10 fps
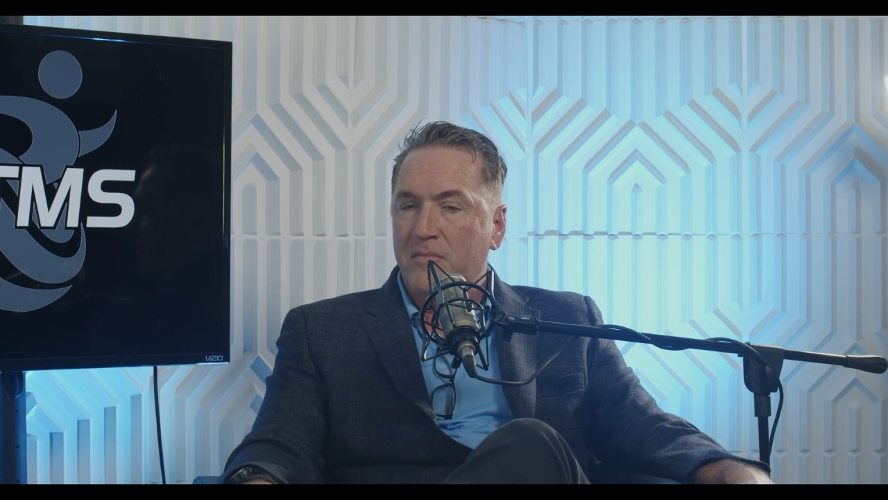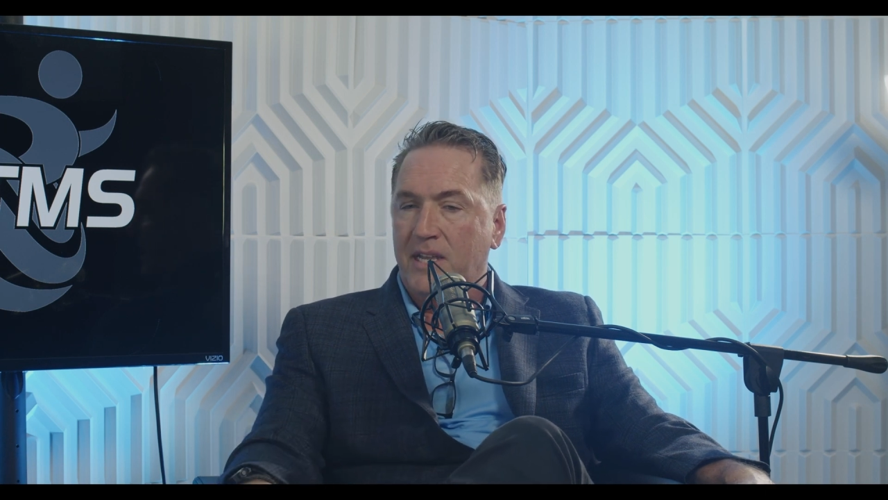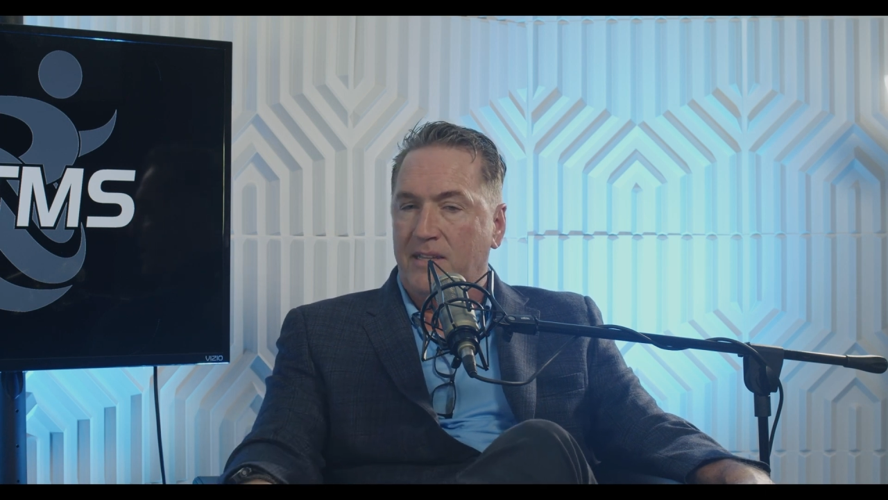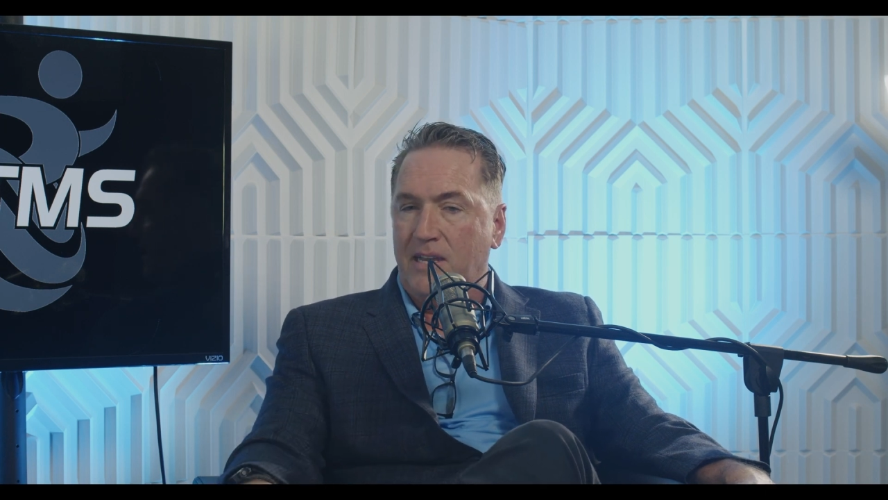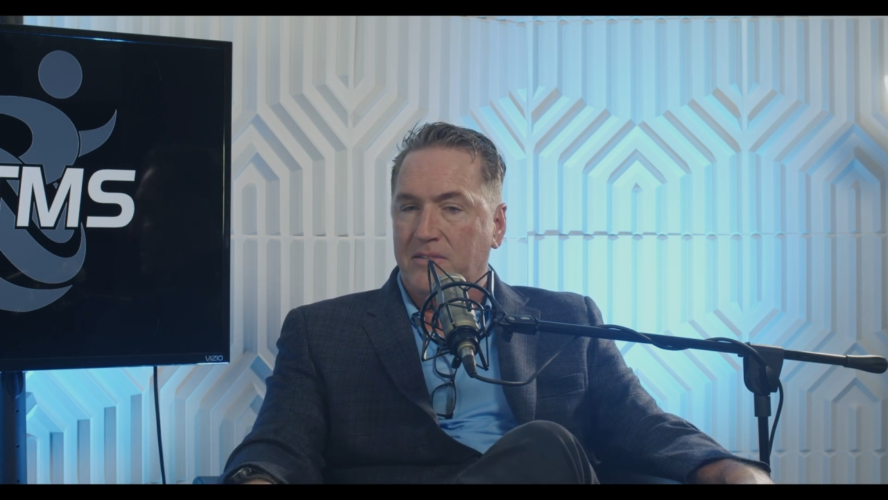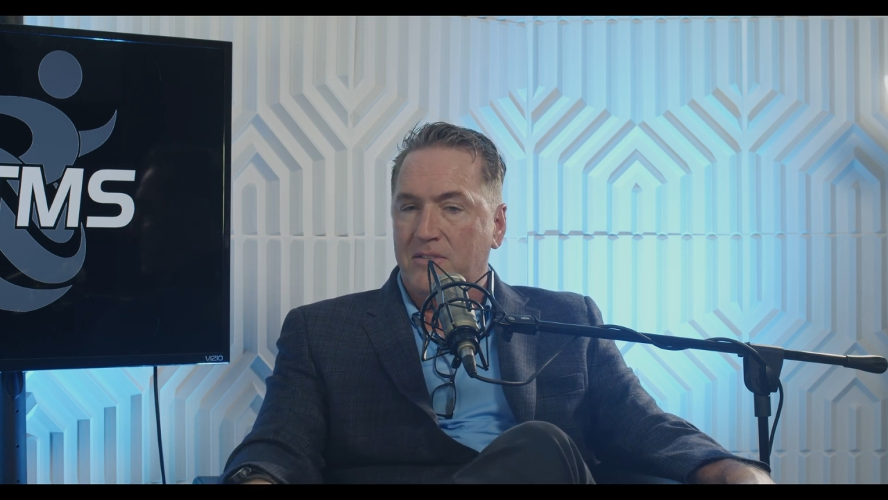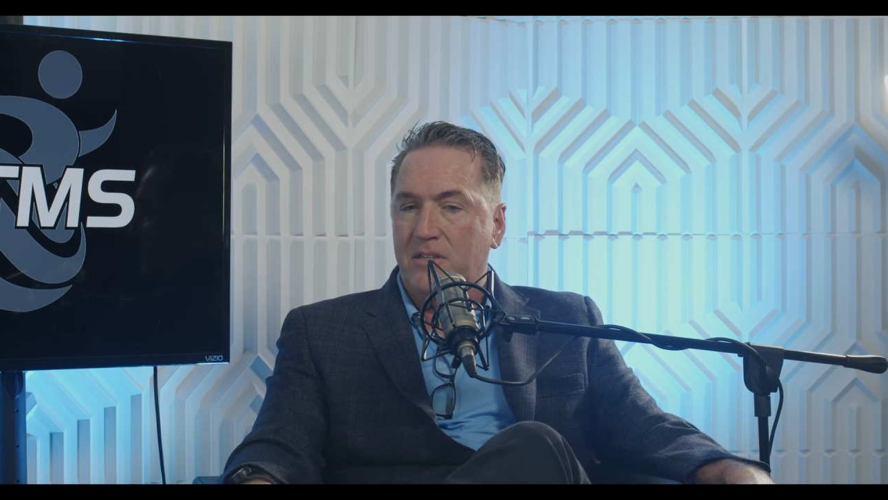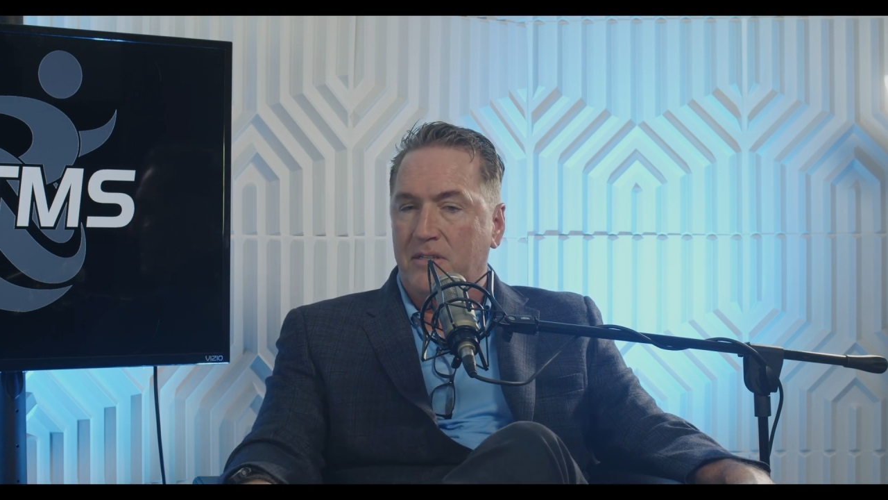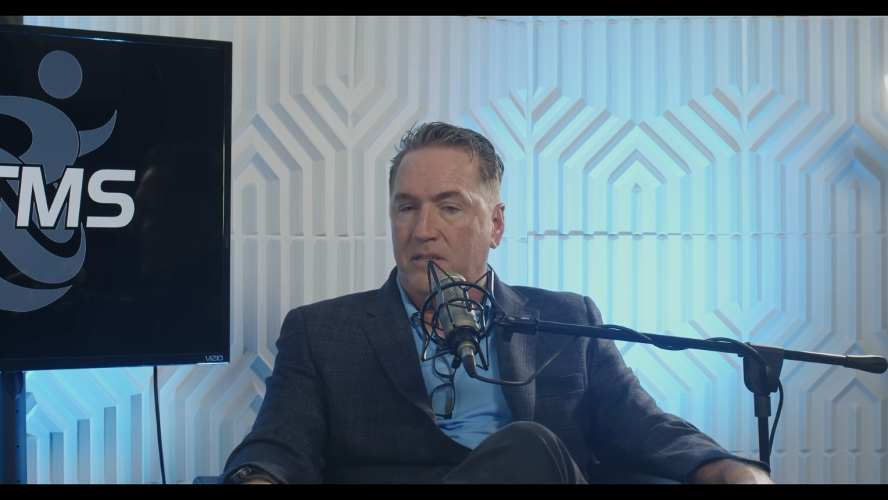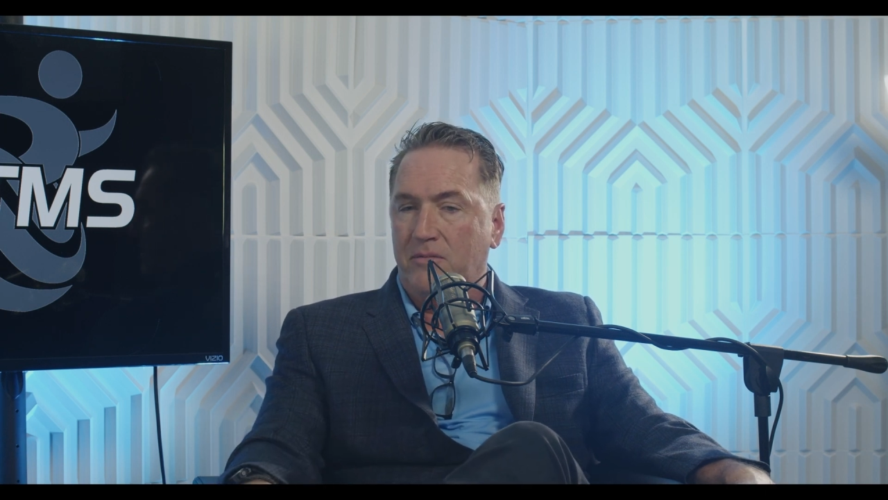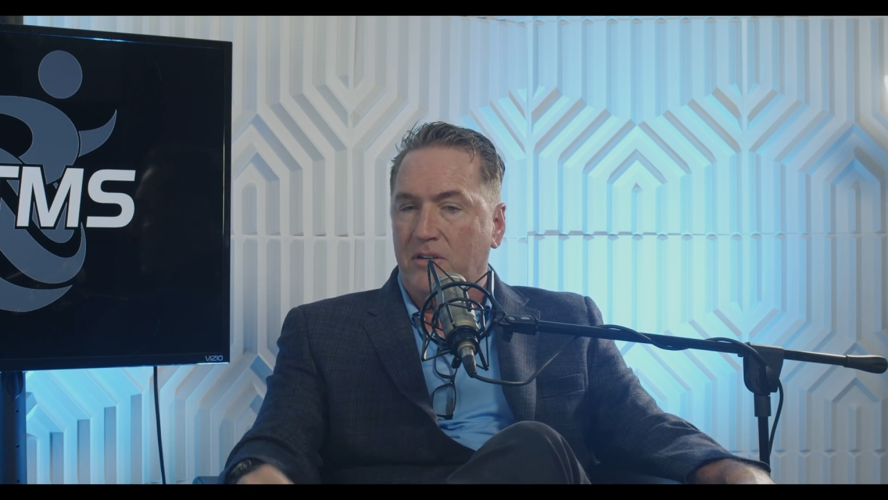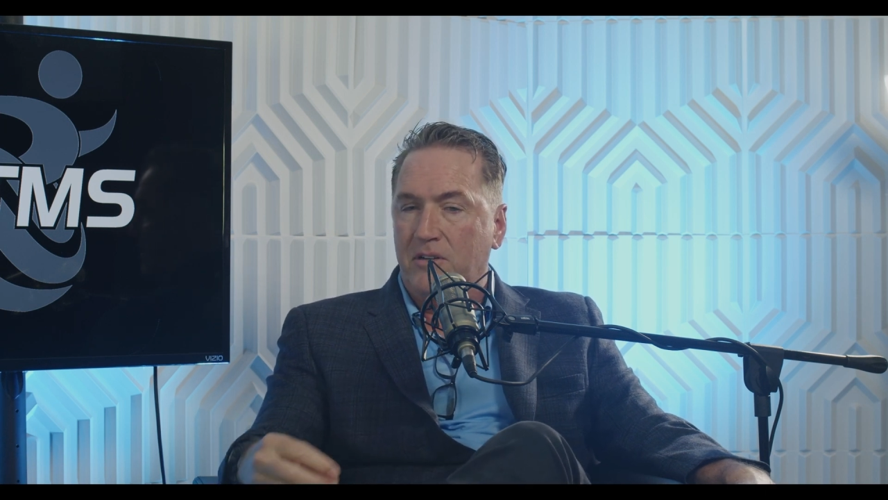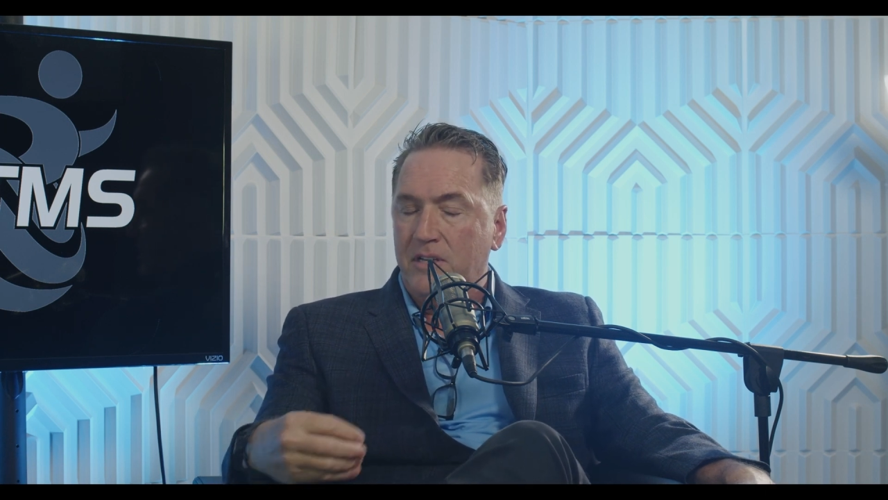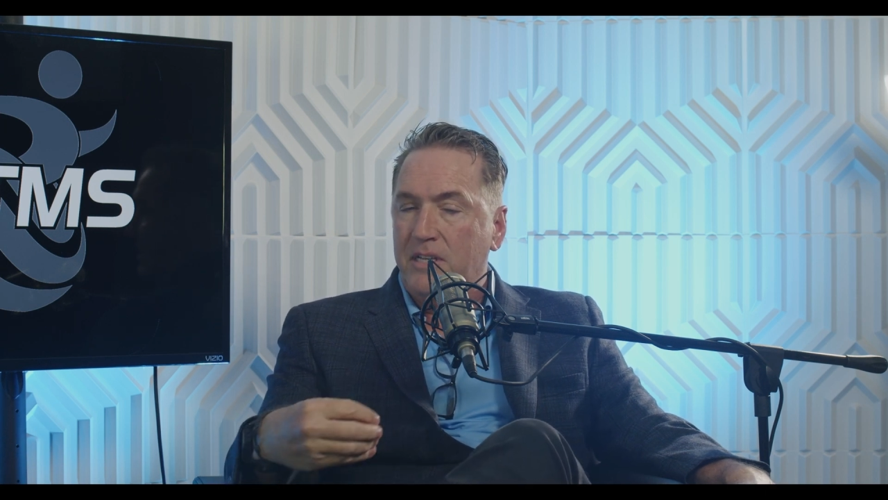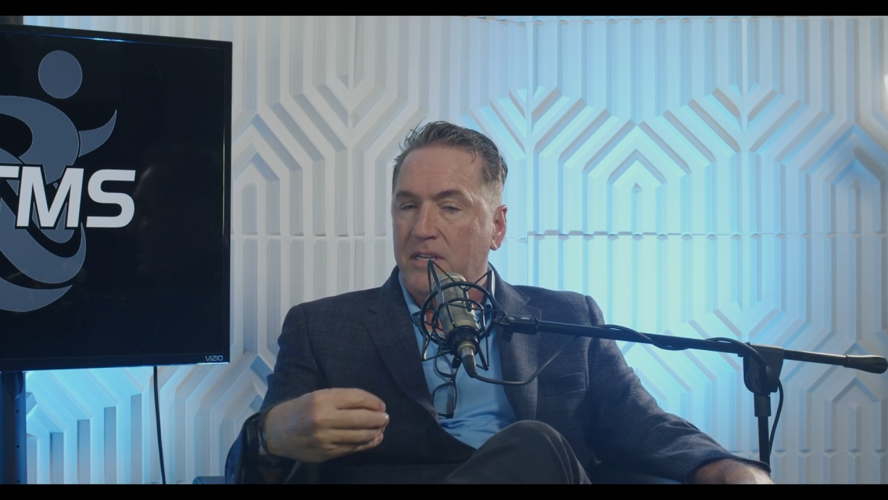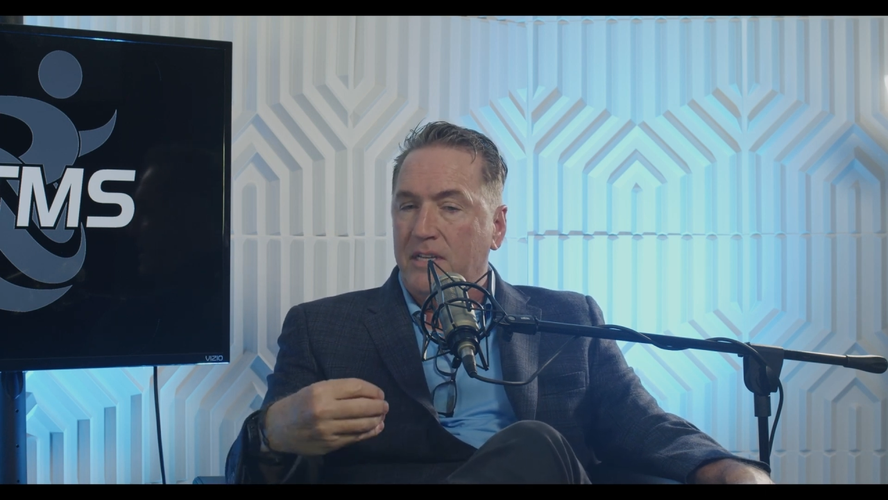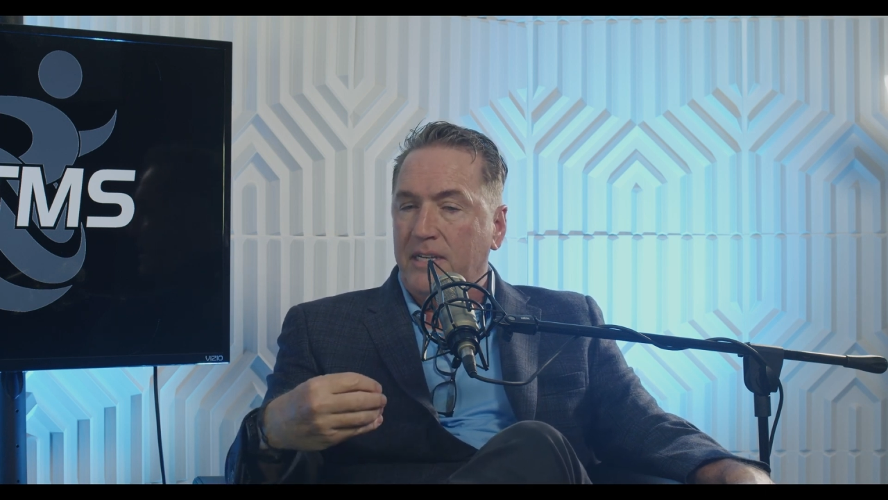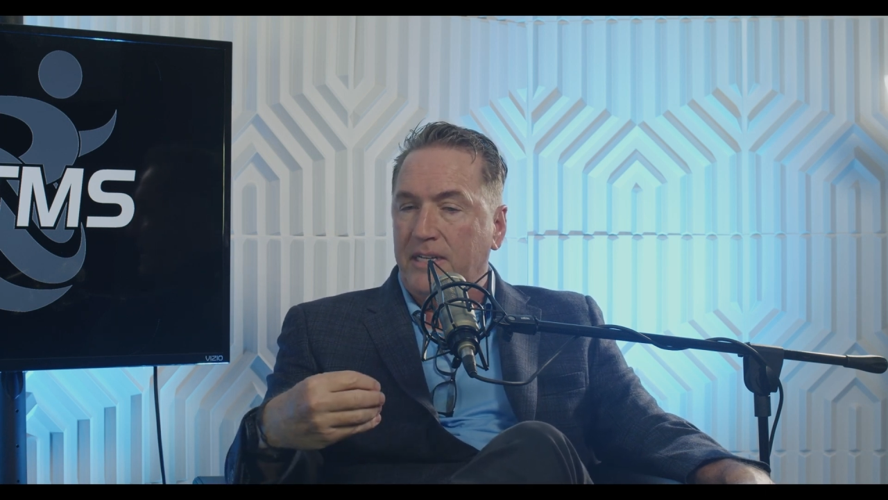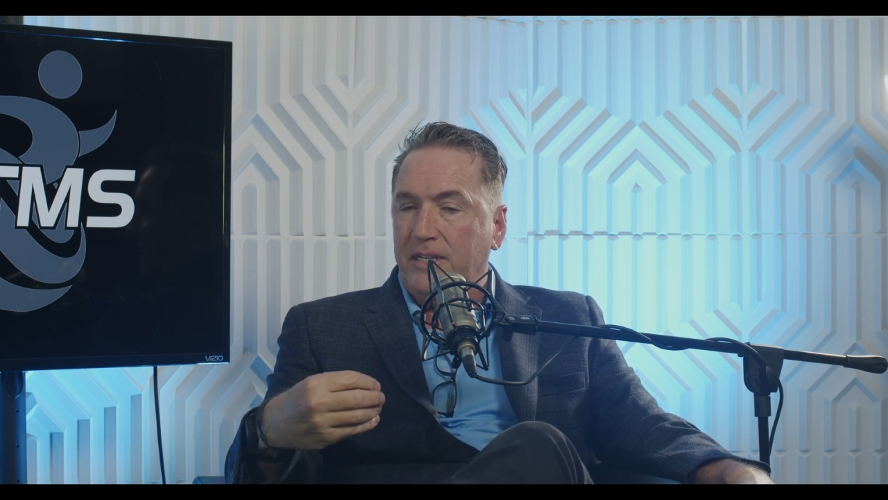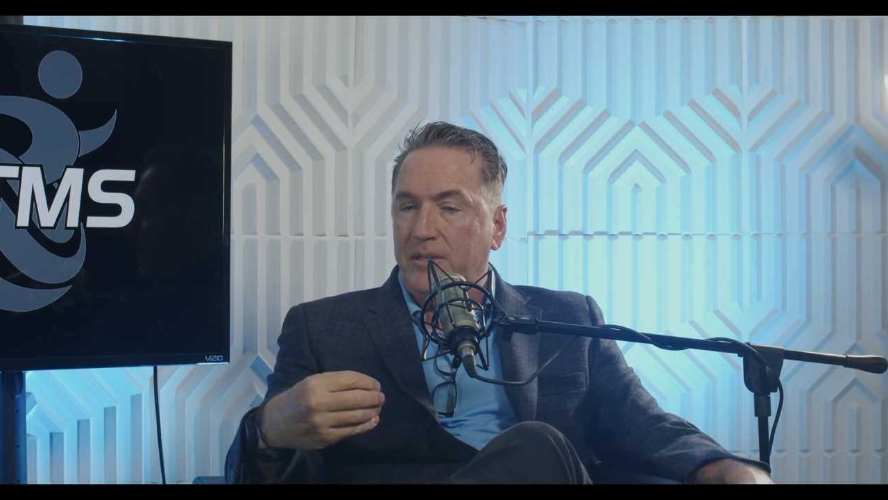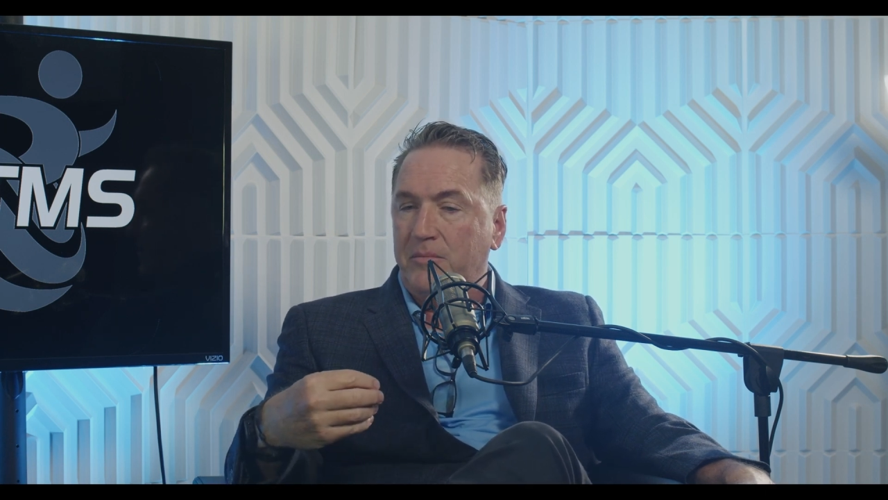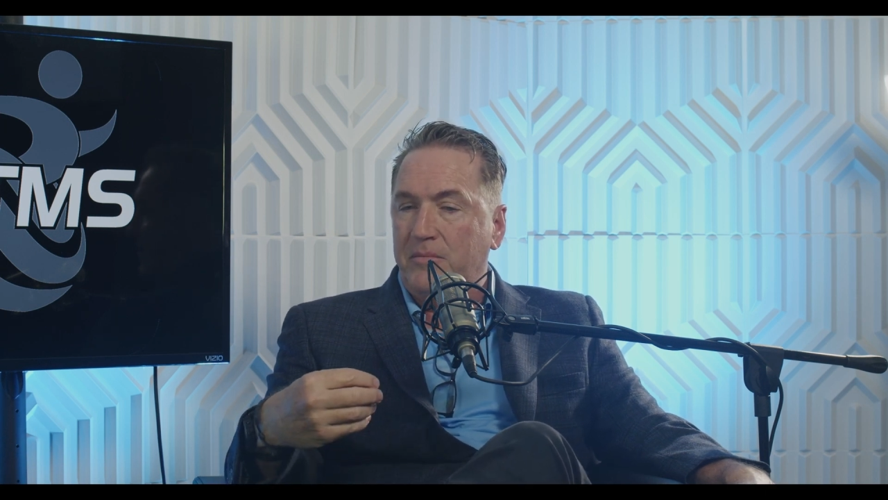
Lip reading: allows us to deliver a